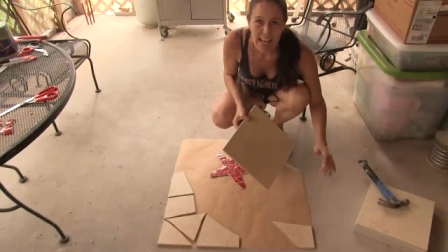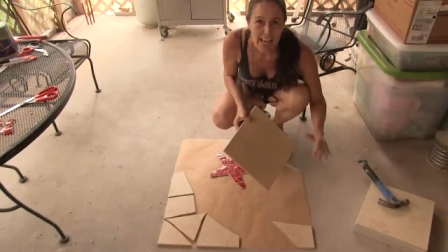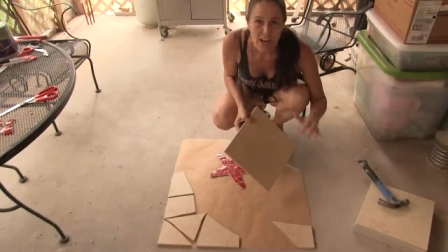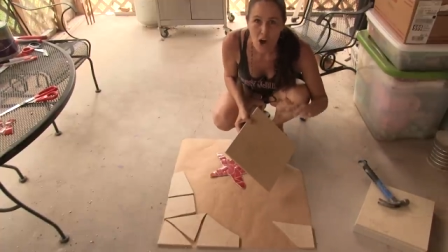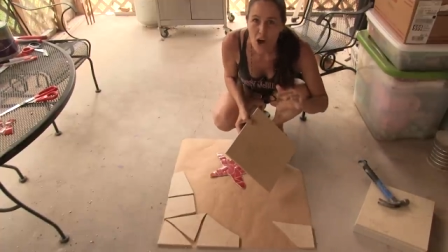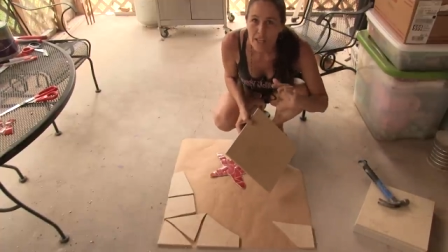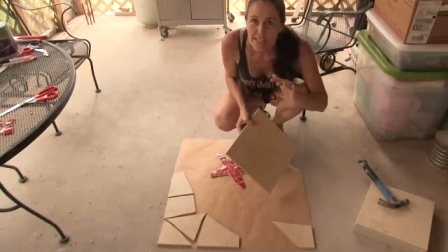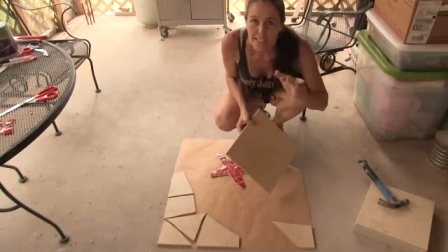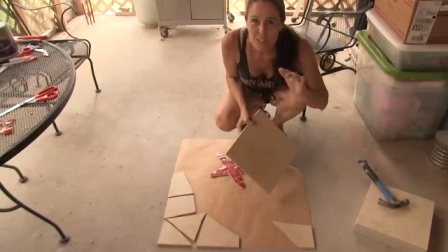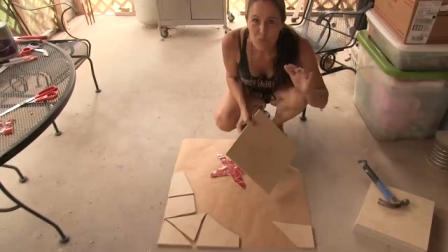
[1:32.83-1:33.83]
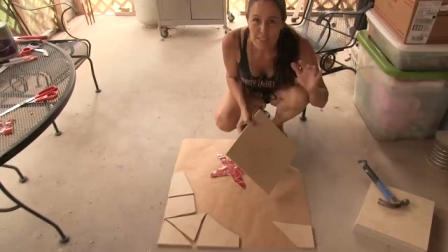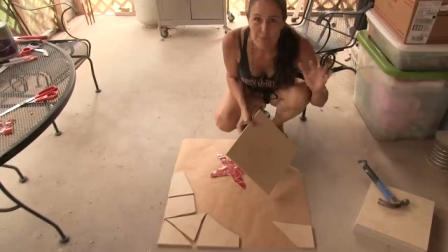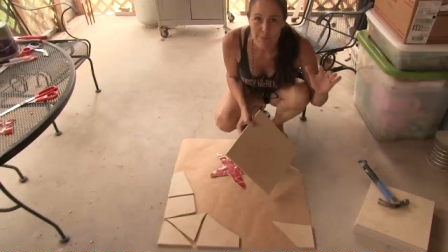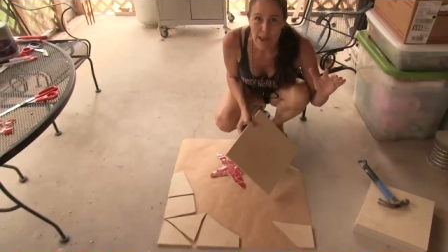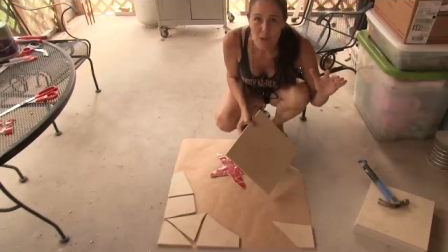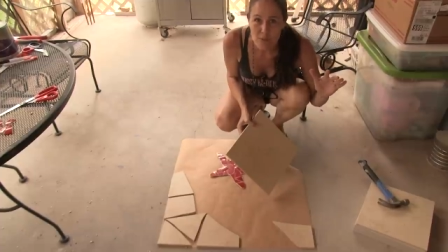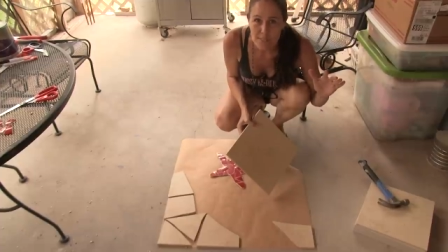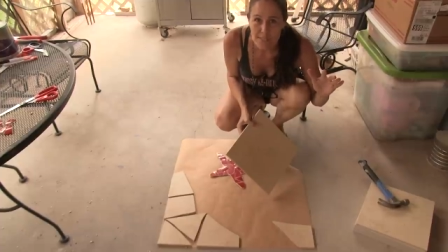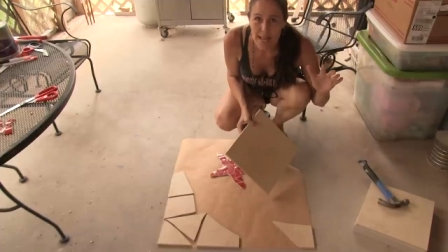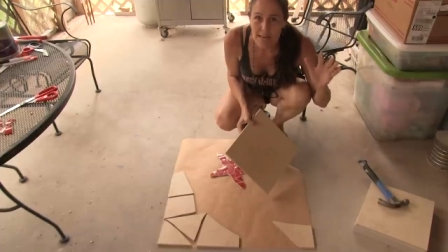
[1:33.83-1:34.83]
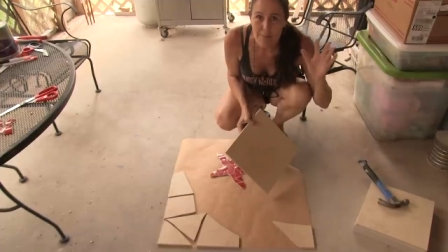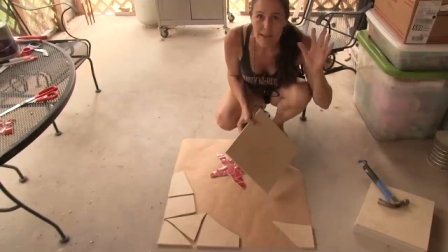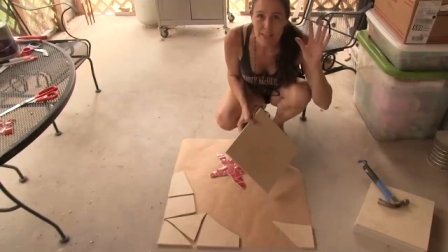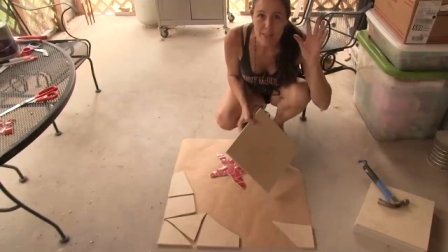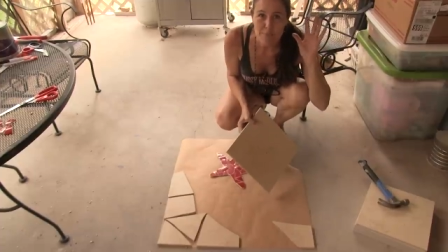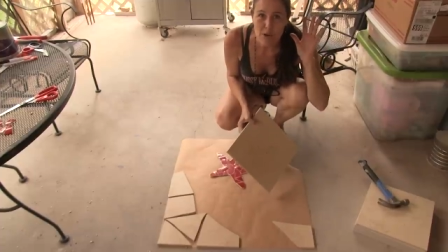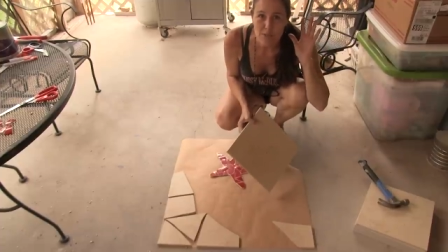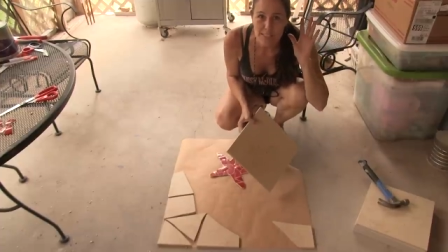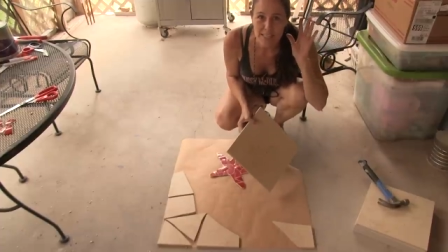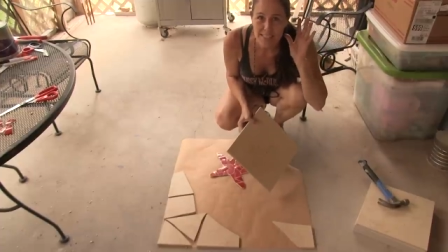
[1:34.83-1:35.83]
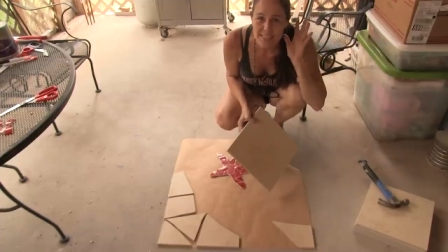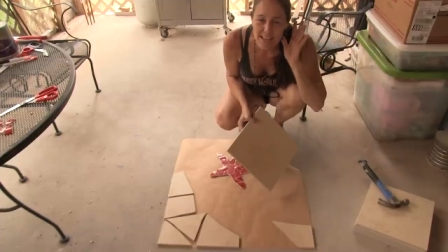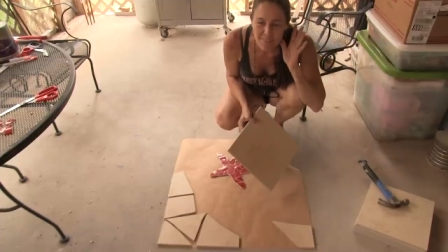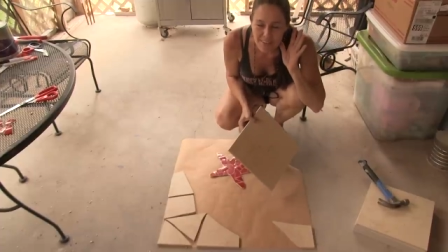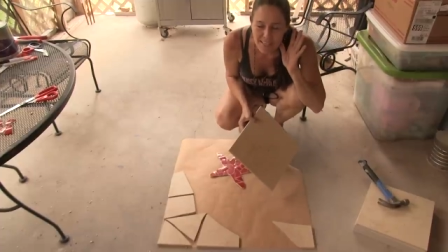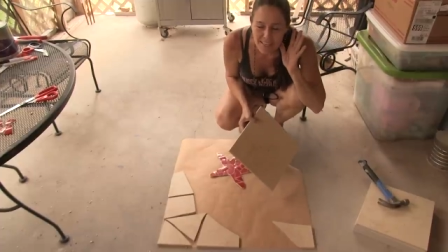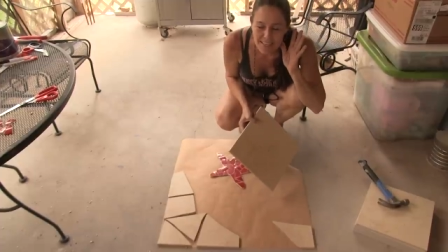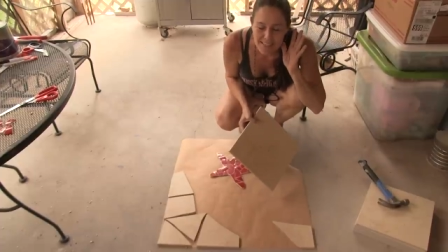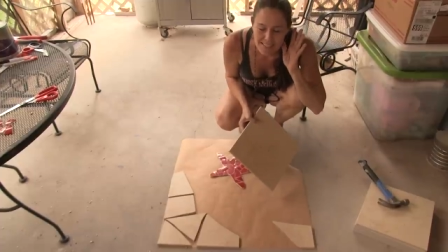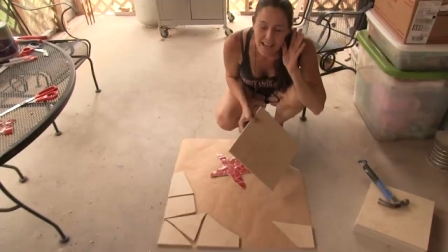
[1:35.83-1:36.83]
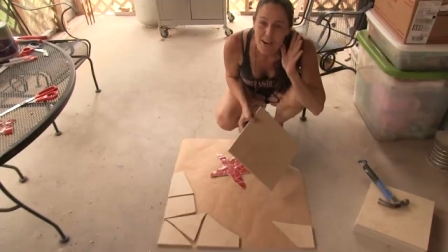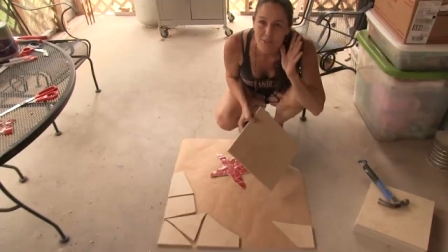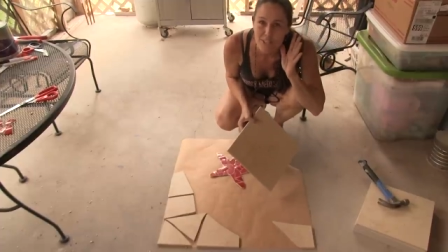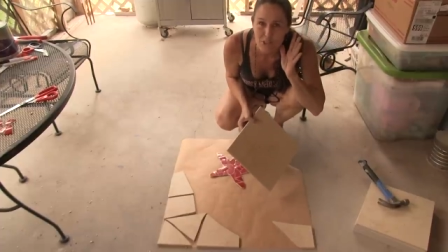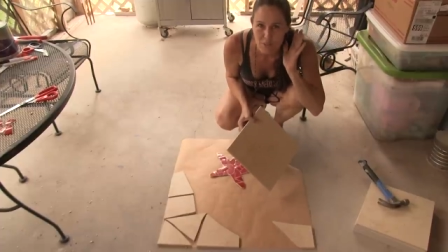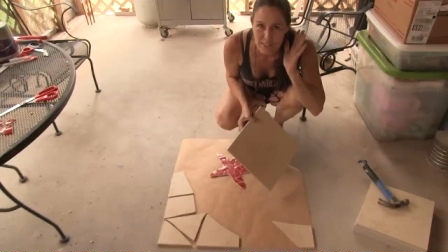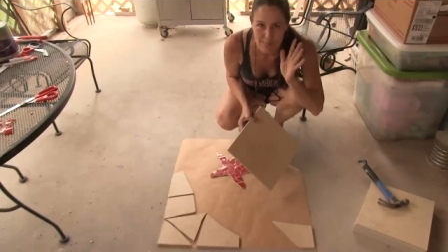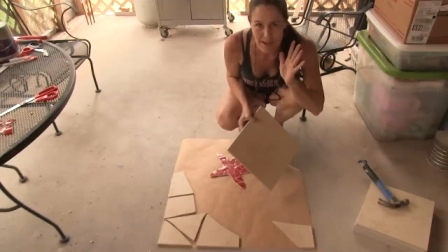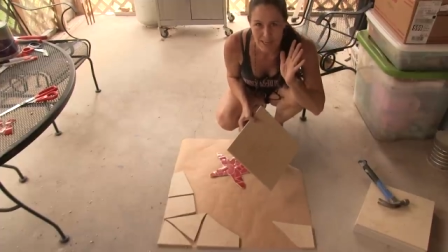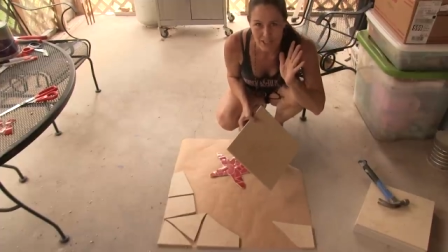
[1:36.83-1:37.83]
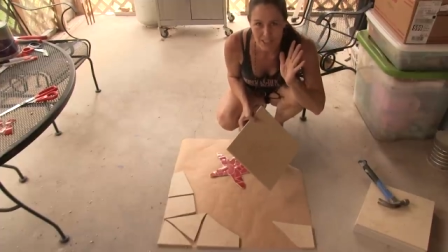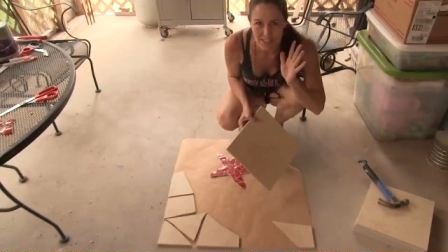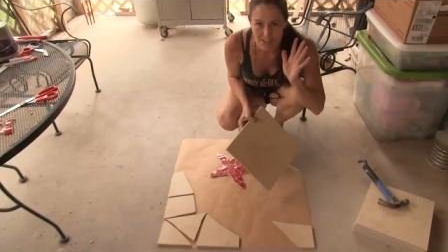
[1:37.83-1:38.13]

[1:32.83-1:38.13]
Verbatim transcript: And all it did was bounce and make the most deafening sound you can imagine.